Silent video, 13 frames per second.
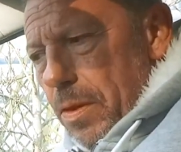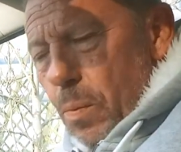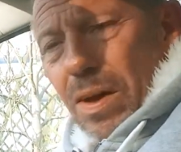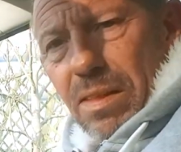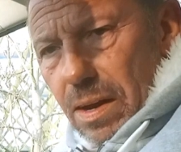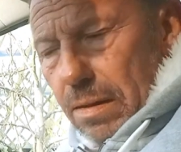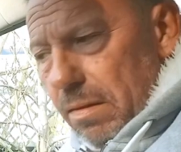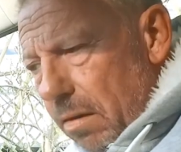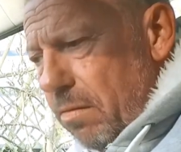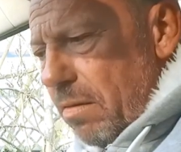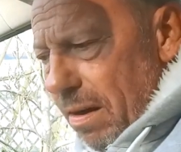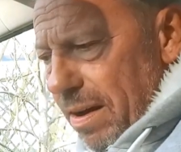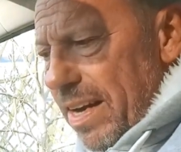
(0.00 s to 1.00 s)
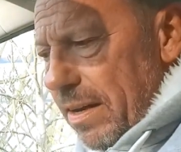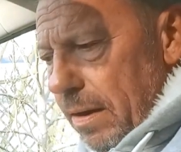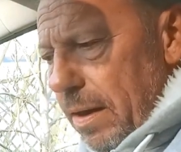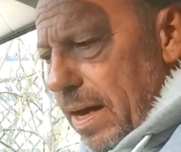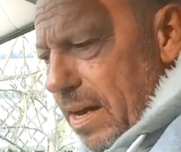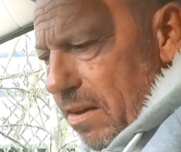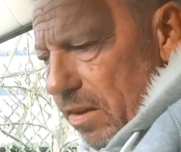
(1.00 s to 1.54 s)
The one thing I don't like
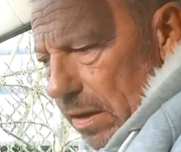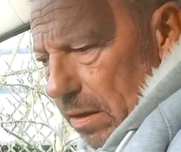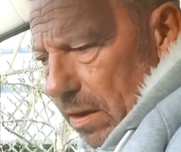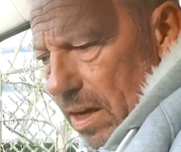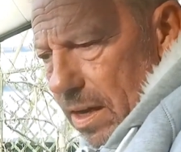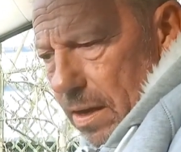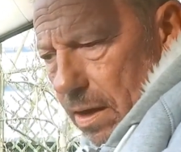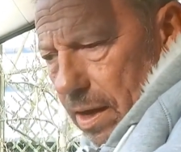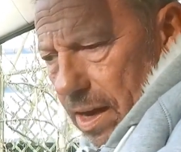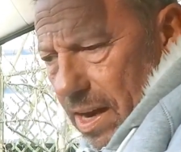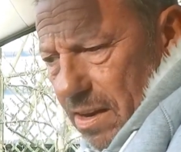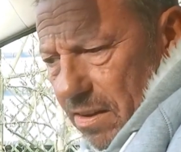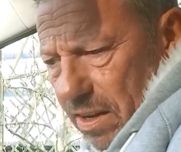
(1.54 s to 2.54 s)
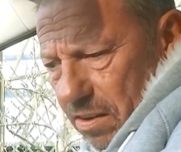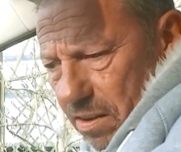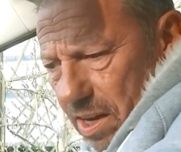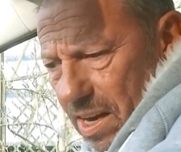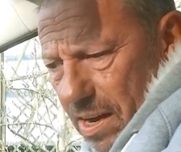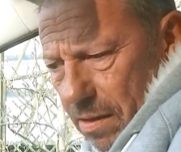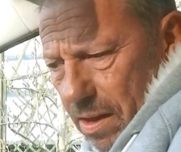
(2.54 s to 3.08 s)
is the
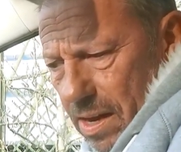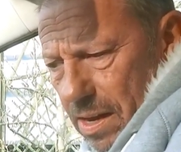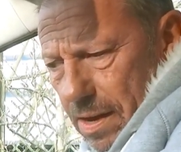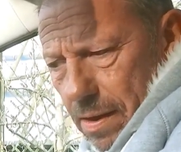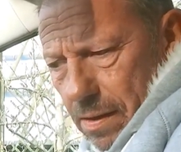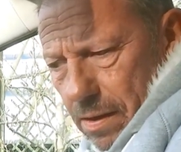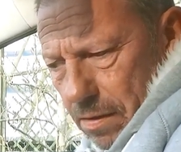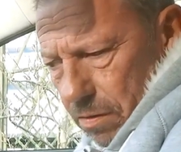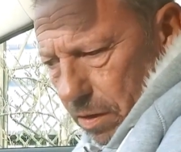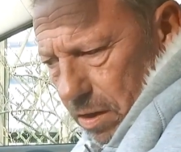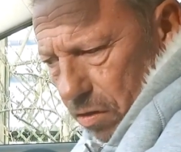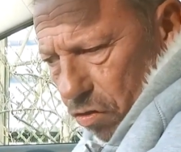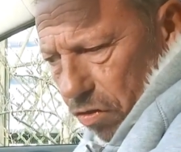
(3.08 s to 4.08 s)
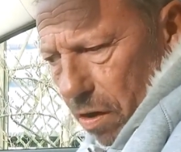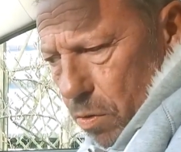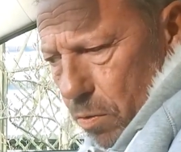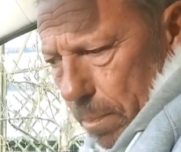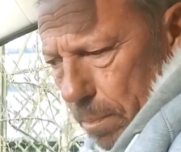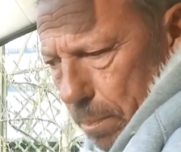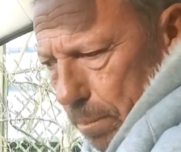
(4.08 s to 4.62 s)
heaters here, the
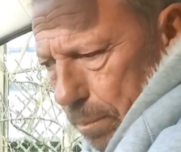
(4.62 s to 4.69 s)
control